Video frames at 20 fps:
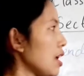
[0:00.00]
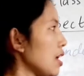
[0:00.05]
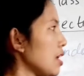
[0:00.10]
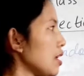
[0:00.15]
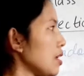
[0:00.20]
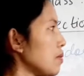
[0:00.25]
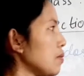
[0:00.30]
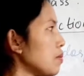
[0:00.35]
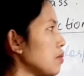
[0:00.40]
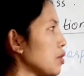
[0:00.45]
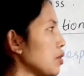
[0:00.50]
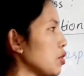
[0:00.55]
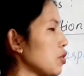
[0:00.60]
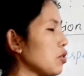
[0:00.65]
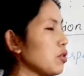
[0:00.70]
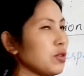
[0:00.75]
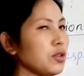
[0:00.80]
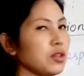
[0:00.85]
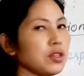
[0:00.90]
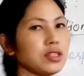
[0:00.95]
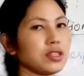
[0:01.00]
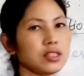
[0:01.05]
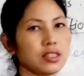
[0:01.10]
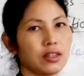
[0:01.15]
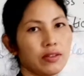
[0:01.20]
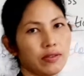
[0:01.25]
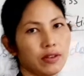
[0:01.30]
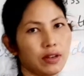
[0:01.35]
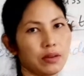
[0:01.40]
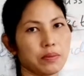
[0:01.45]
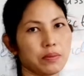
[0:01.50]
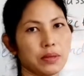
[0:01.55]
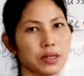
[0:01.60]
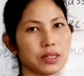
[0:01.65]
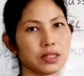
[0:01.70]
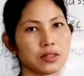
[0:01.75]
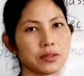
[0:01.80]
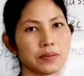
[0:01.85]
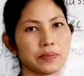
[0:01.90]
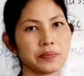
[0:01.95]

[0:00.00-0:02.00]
embryo development?